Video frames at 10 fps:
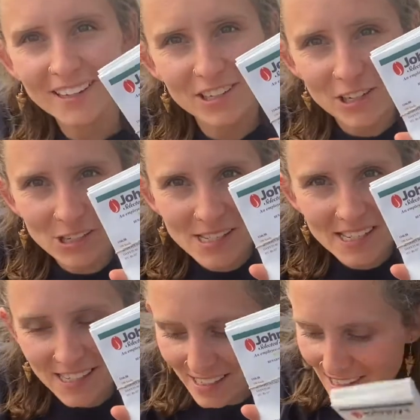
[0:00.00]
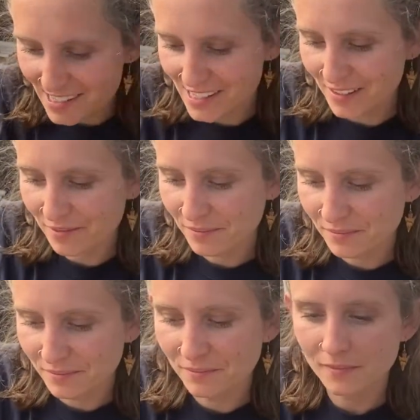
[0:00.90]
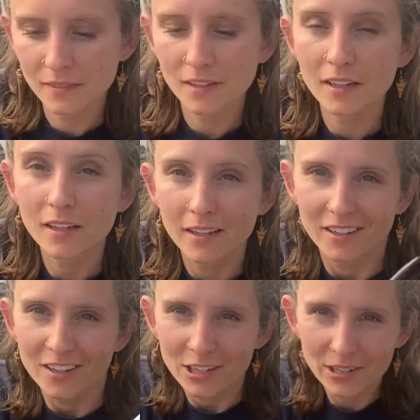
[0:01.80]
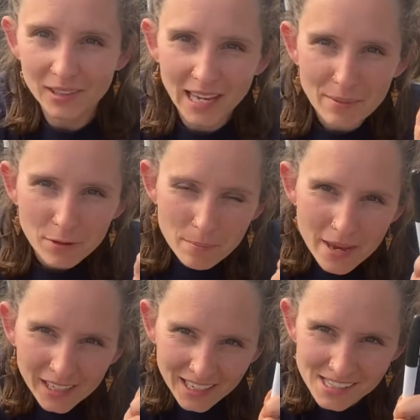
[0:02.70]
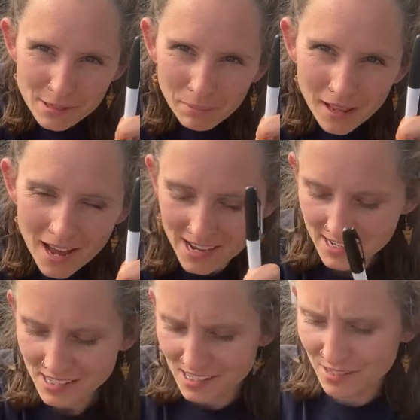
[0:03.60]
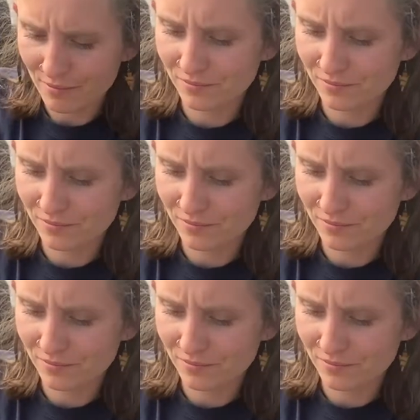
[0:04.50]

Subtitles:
your seeds, your label making supplies,